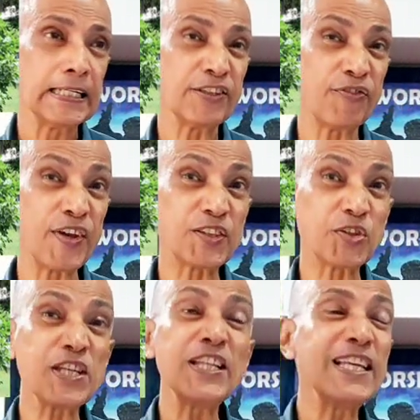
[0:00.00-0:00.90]
the fig
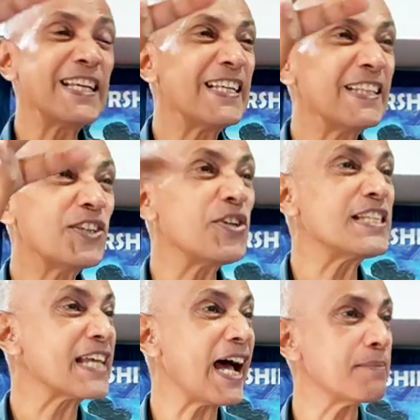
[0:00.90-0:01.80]
tree 3
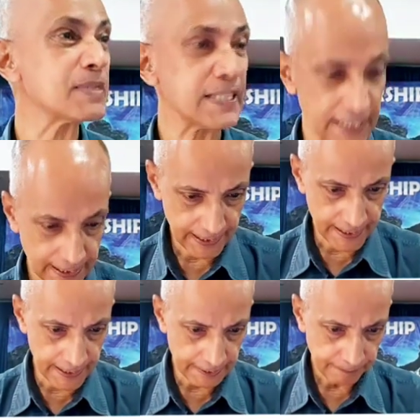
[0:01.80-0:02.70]
times a
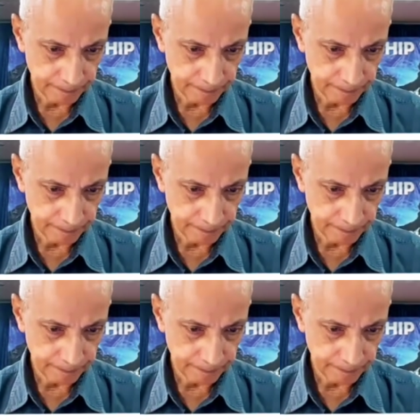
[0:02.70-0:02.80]
year.